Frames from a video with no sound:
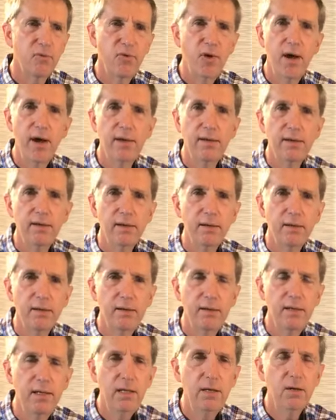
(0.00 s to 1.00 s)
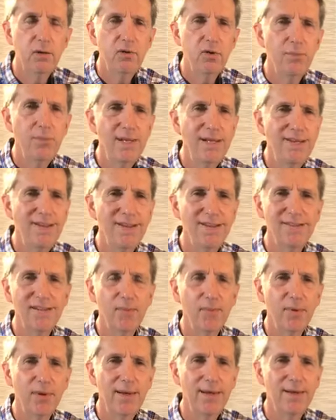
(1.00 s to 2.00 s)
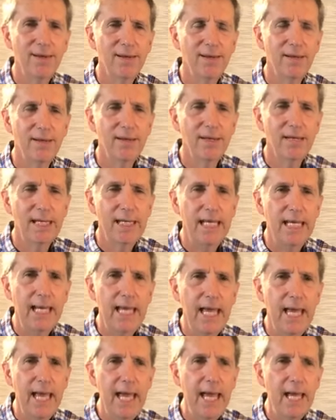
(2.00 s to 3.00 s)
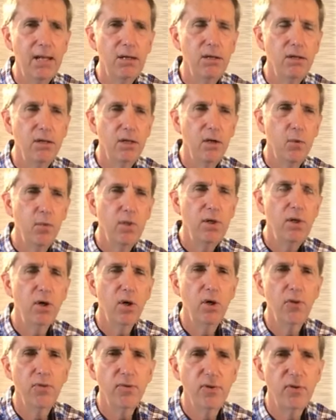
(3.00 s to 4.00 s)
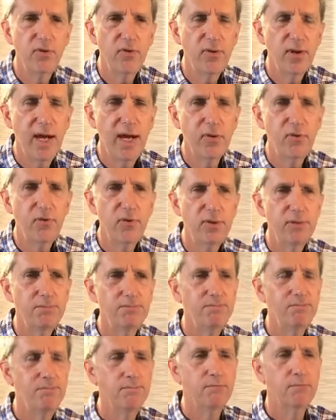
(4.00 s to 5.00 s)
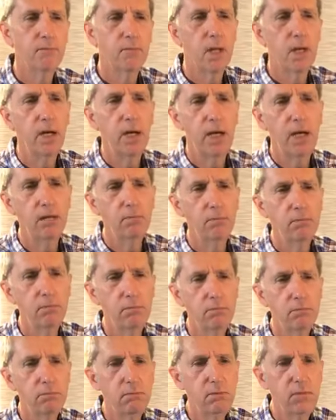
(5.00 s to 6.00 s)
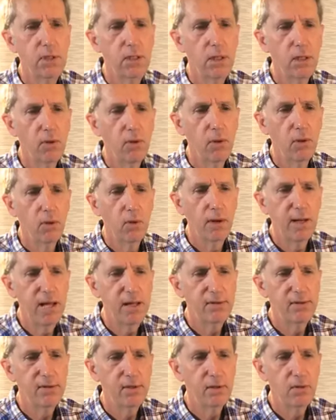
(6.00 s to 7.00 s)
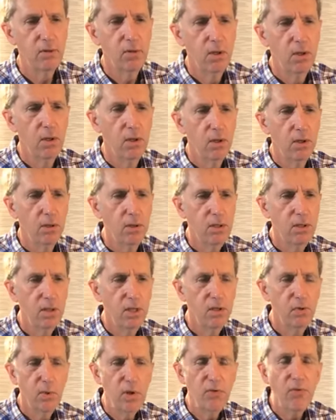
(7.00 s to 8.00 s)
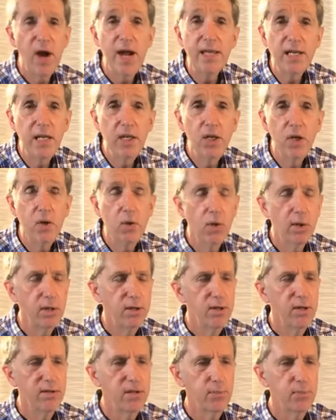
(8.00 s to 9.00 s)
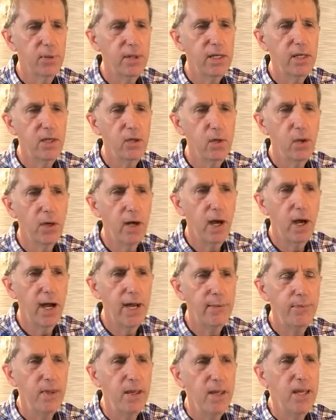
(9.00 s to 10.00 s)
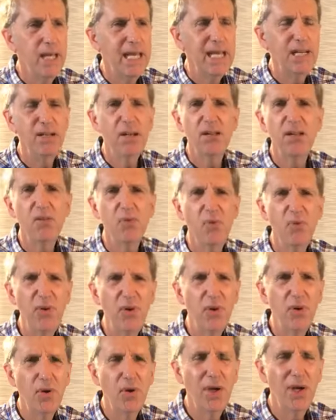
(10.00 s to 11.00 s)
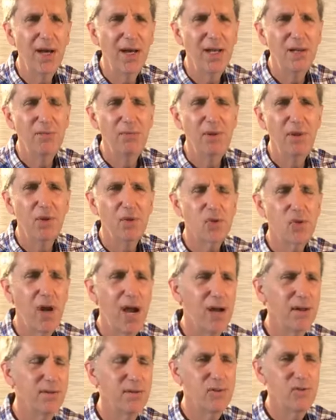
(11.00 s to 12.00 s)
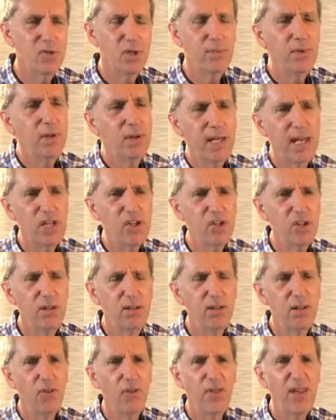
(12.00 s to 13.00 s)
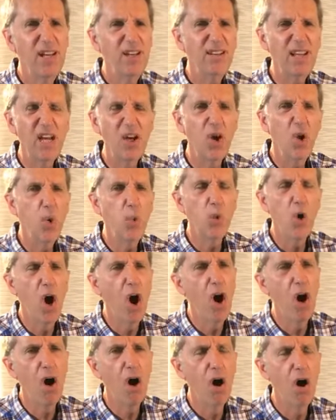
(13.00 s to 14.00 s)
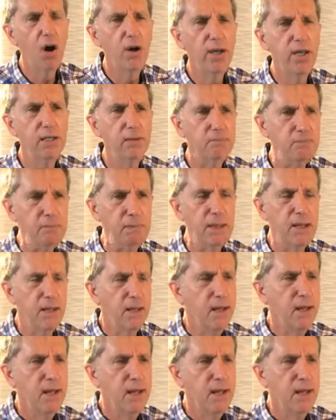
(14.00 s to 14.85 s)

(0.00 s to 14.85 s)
fun, you know, to be disciplined. And you know, when you go through stuff and um, you know, the Lord has to is refining you or disciplining you and I, it doesn't feel good. You know, trials and tribulations and things that go wrong and